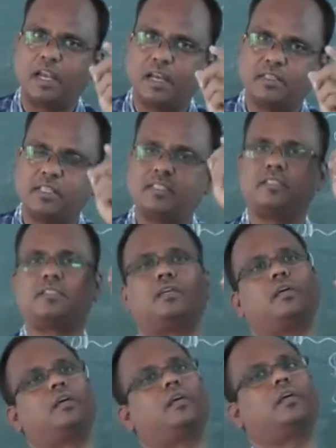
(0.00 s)
your
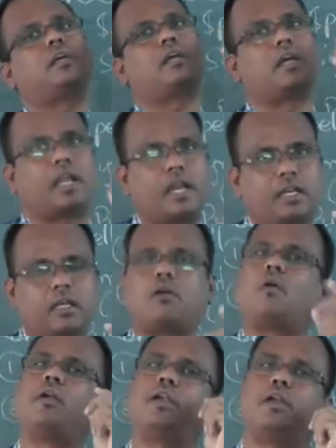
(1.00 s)
sentence is
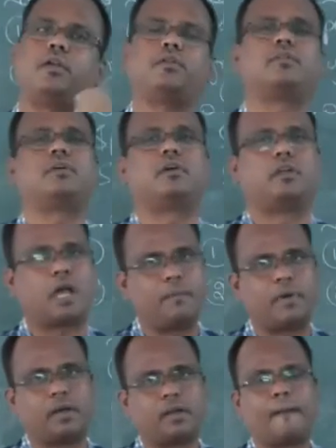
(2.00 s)
correct according
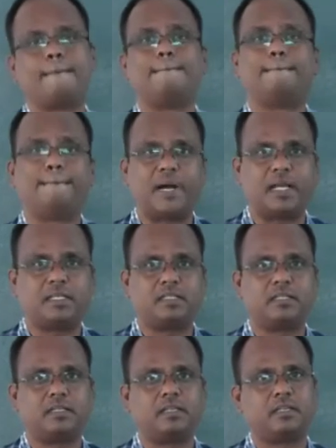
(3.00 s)
to the grammar,
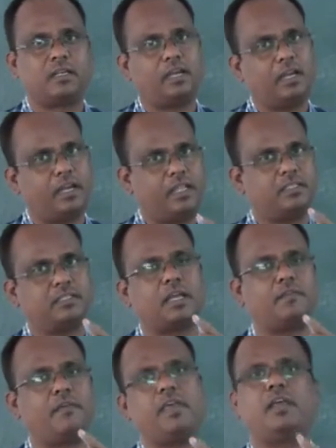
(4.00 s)
but
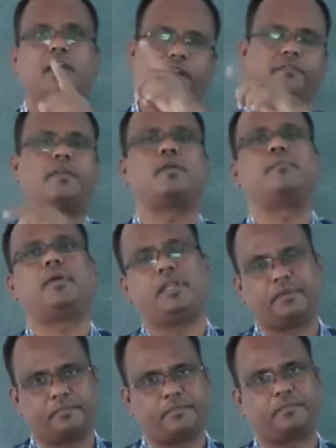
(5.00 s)
it is conveying a
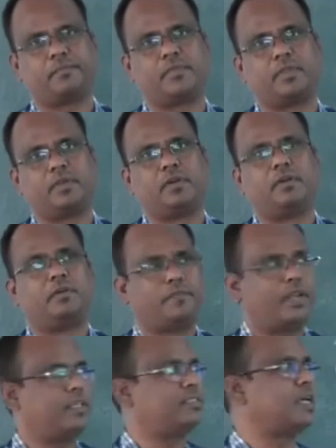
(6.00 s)
different meaning.
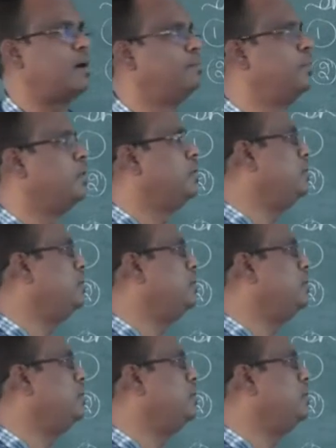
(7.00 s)
For